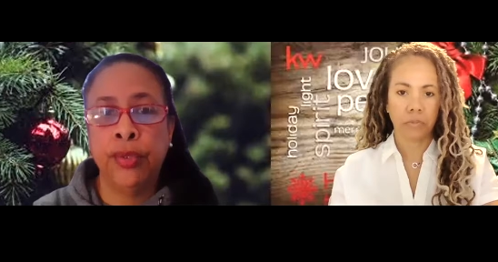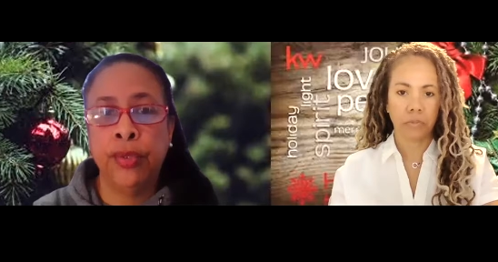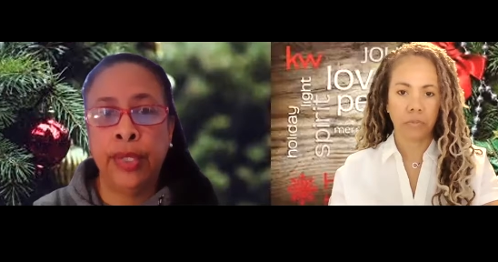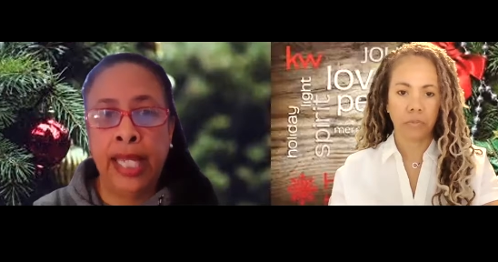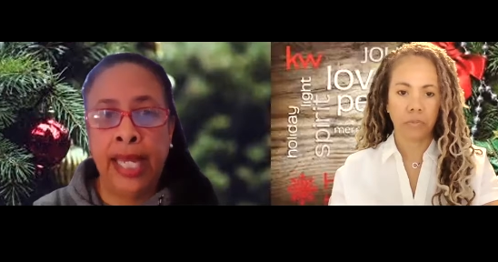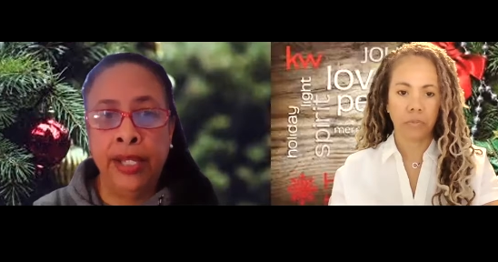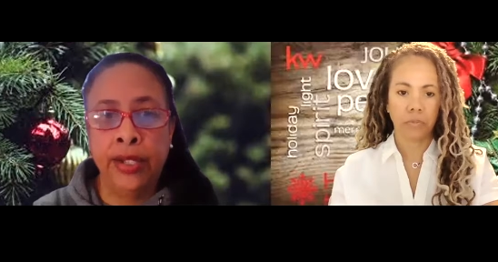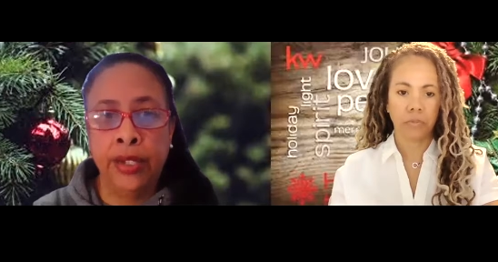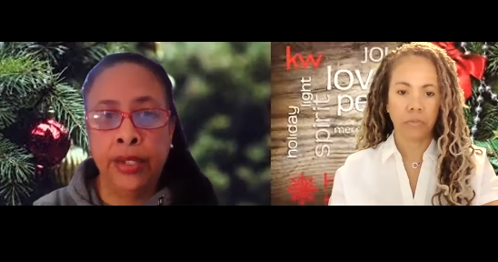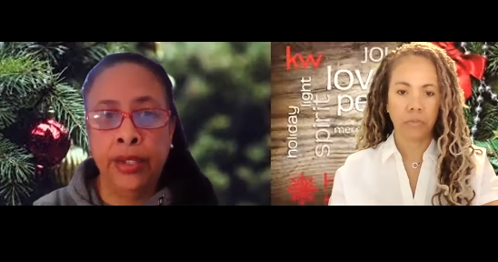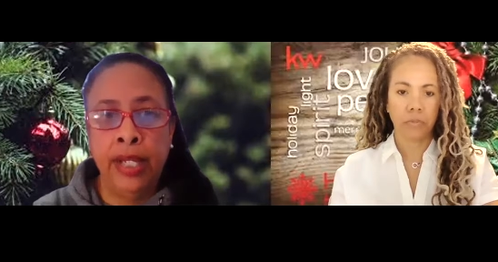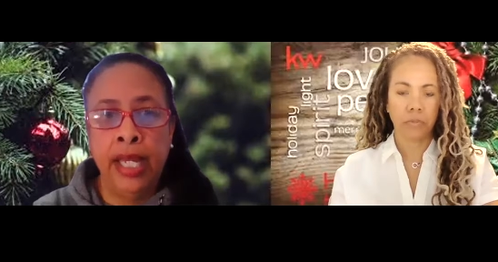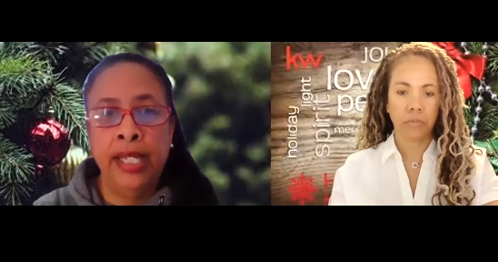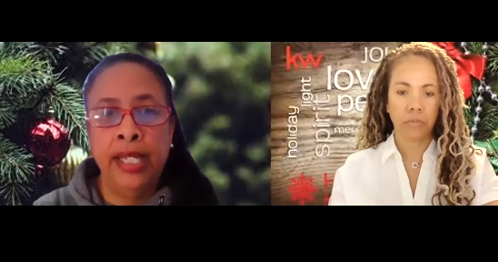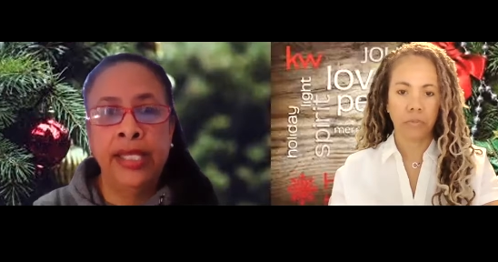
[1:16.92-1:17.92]
Speaker 1: your
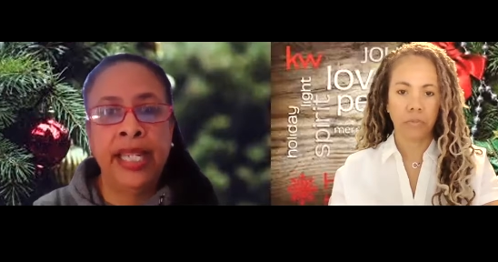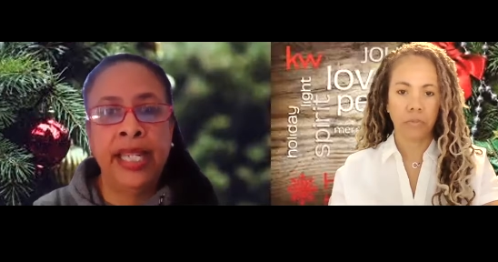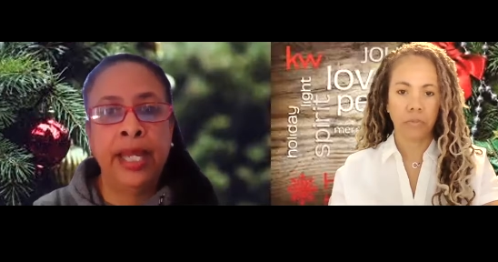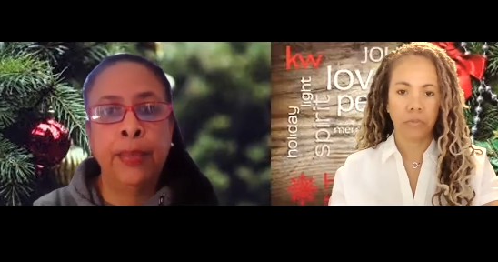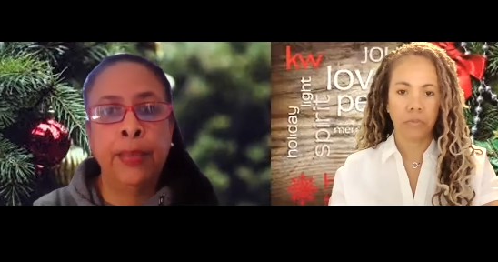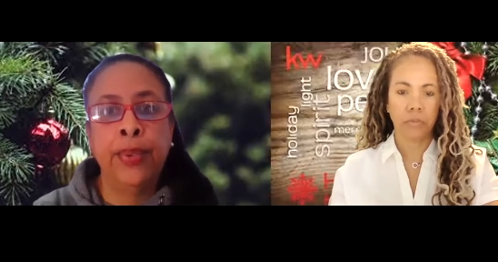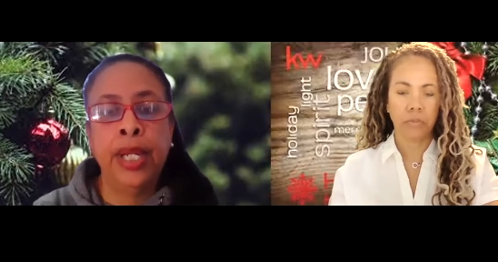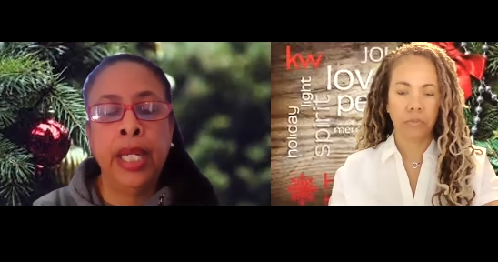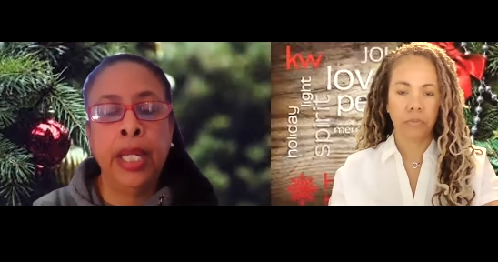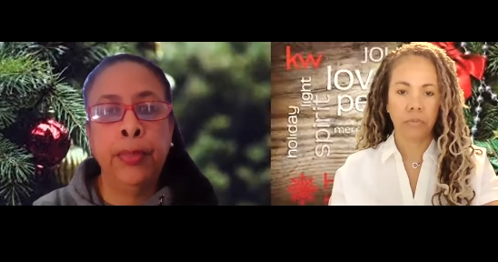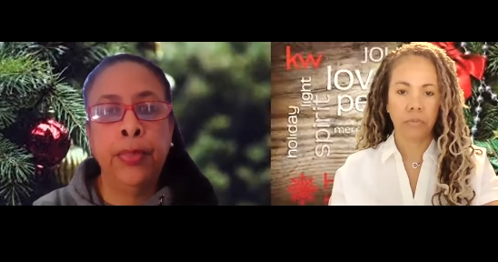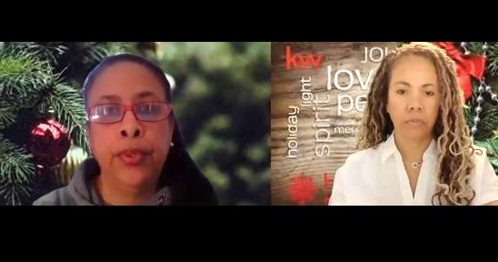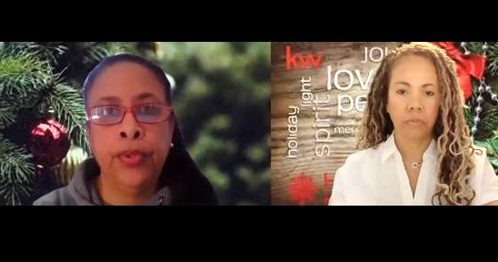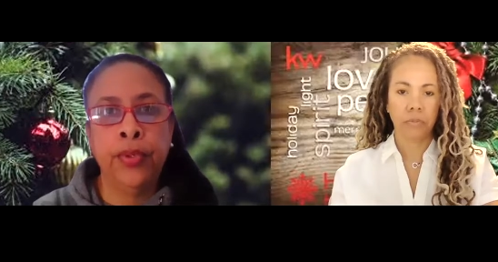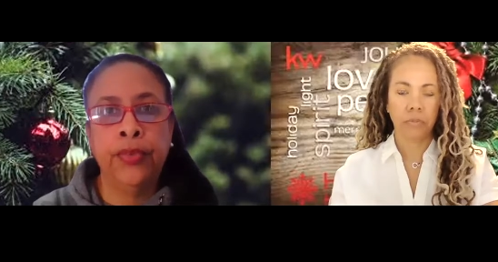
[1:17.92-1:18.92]
lender to get
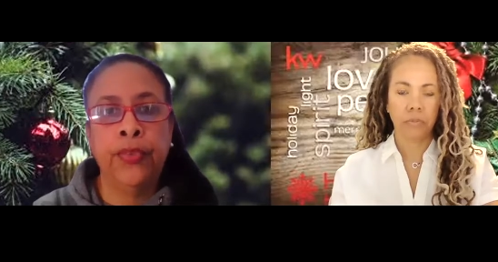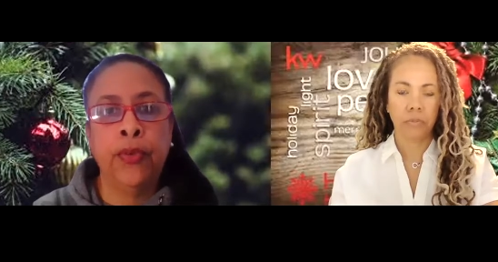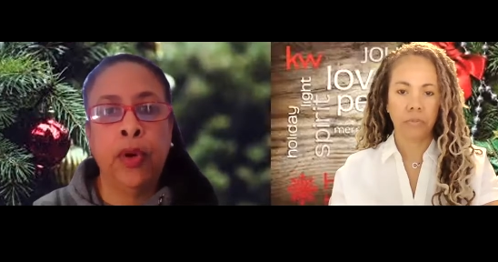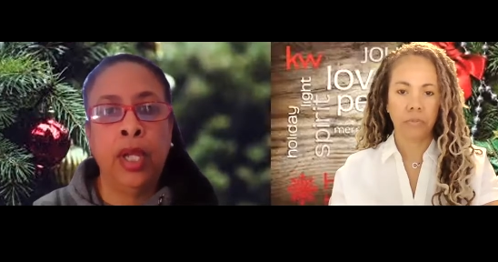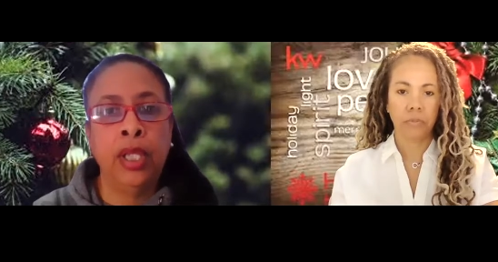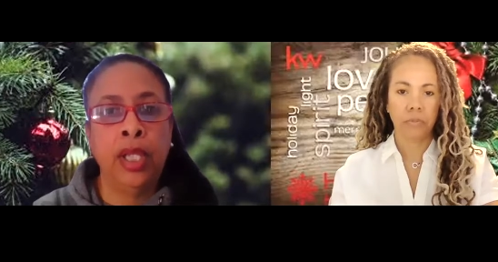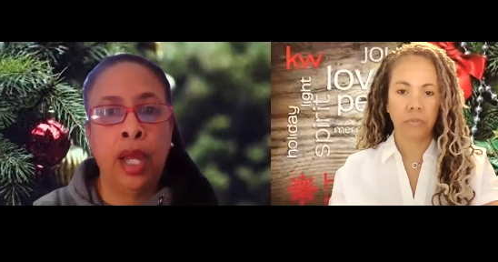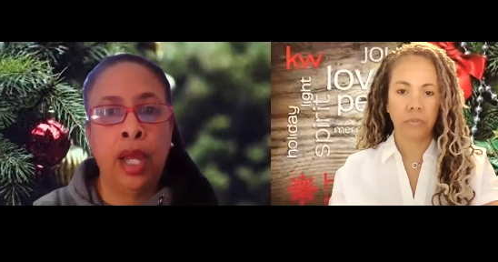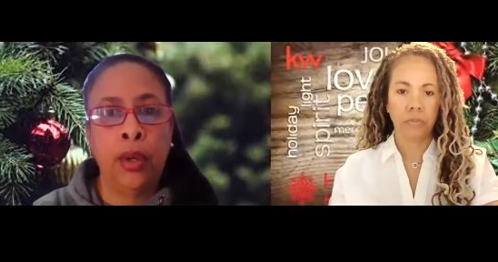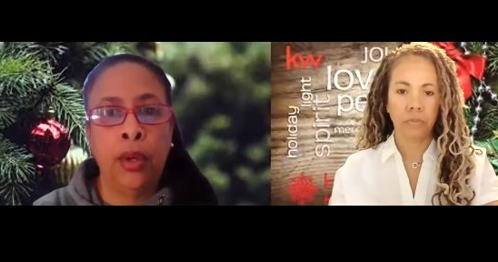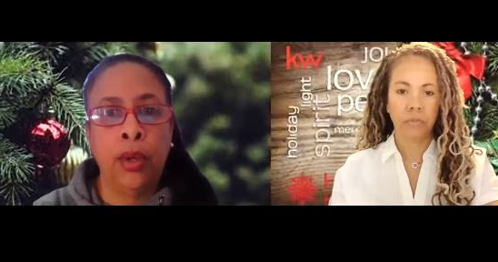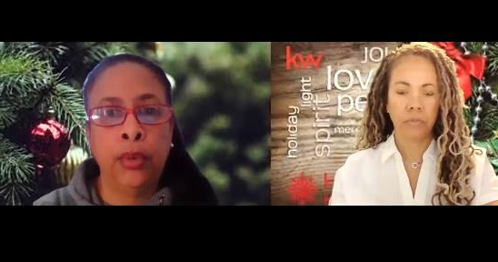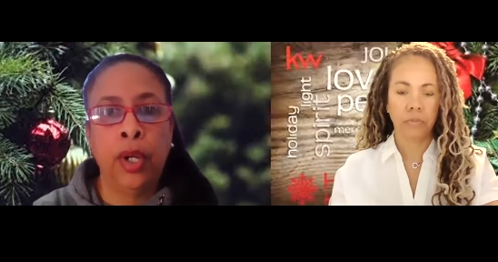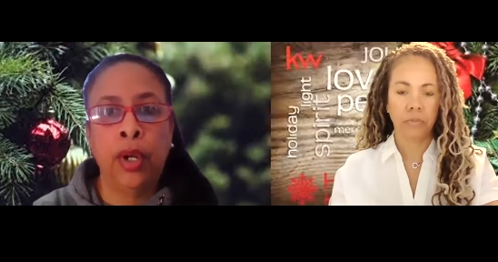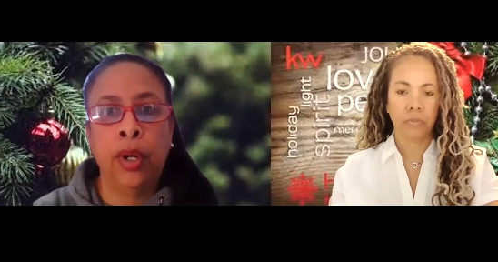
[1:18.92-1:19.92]
pre-approved for a
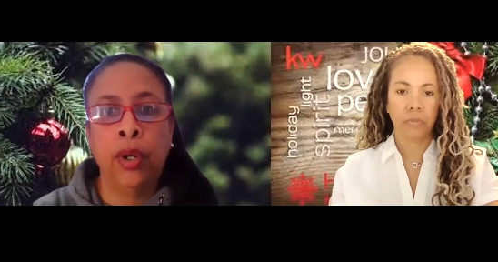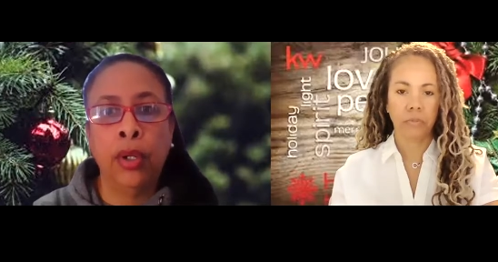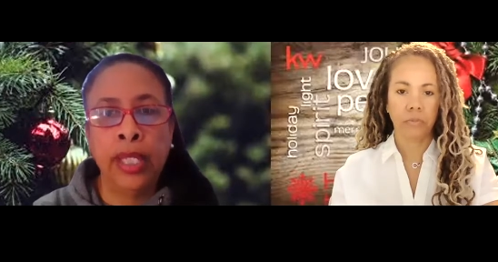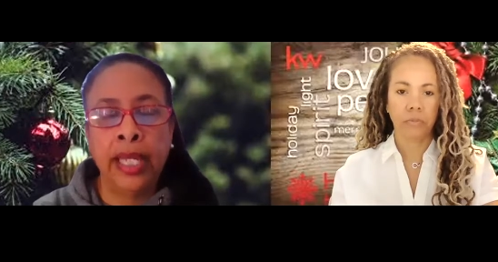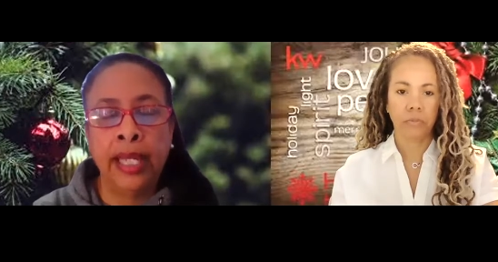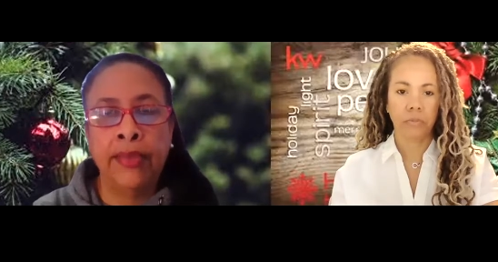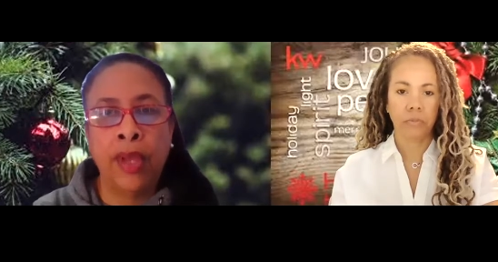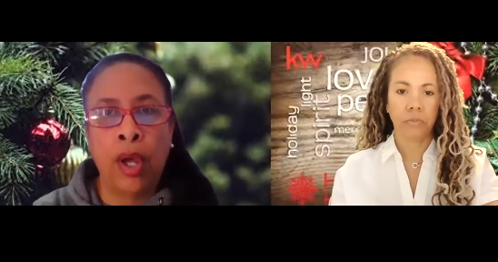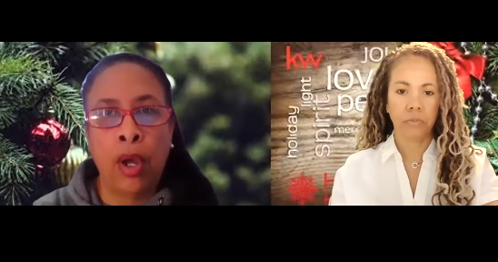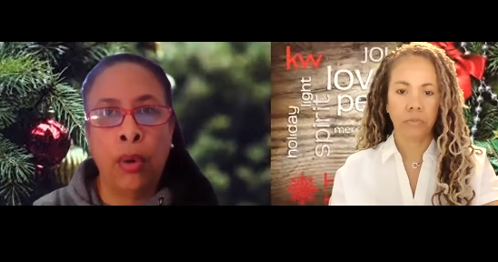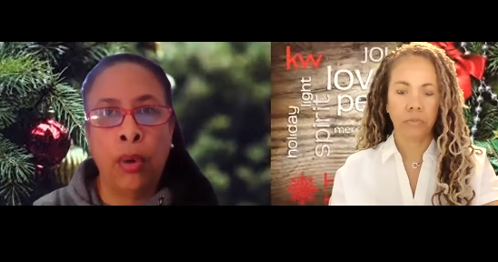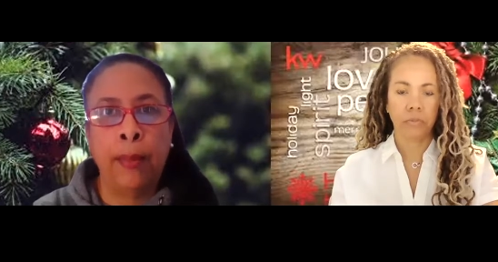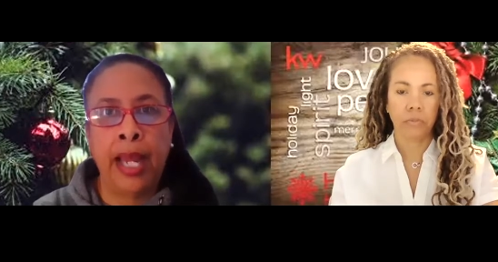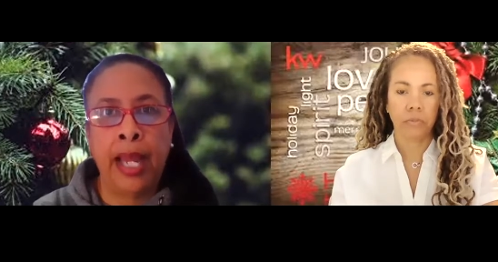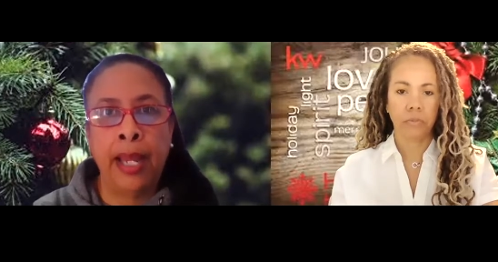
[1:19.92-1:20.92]
loan early in the
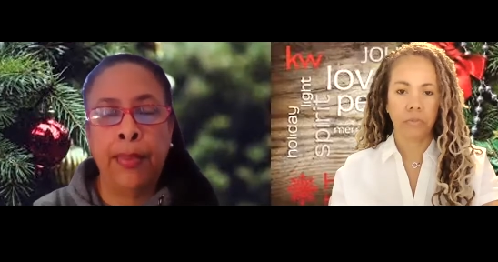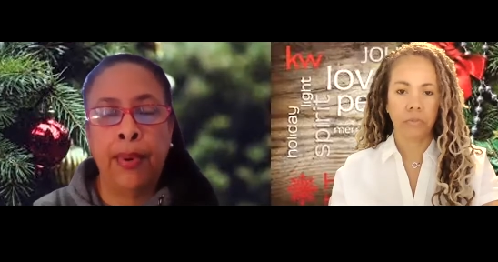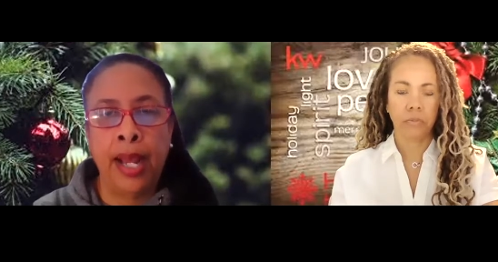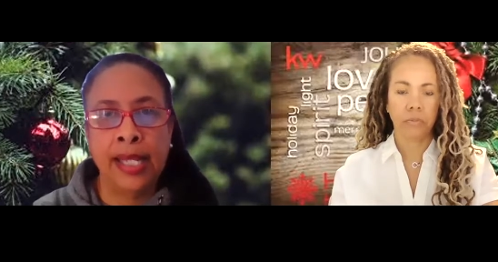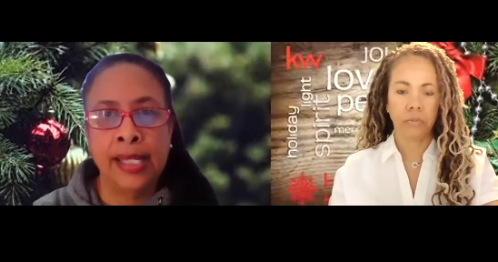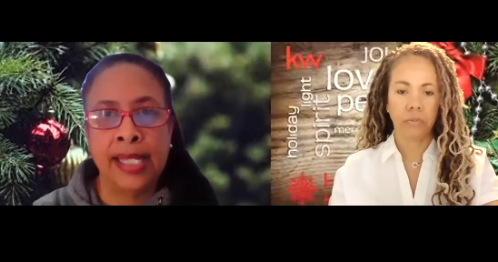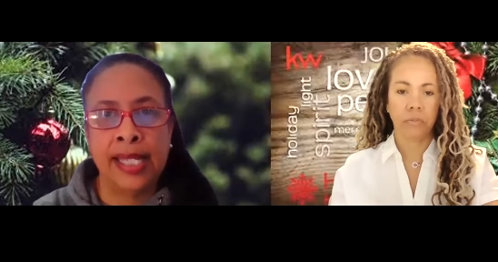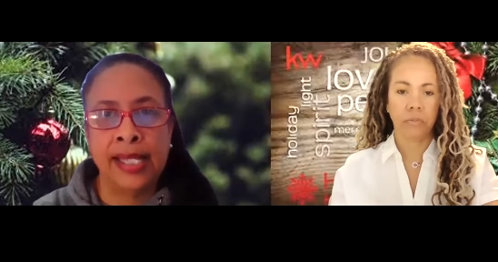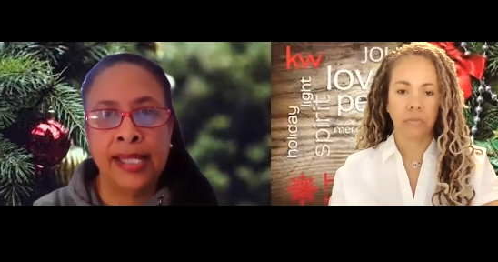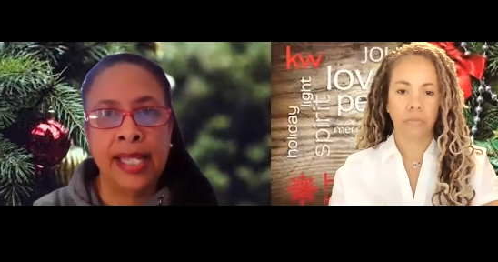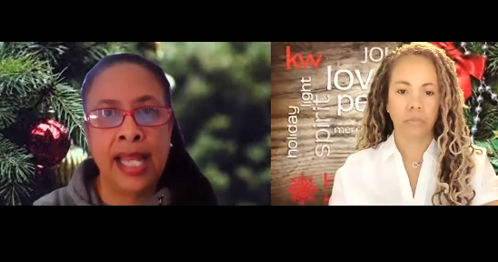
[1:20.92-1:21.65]
home buying process,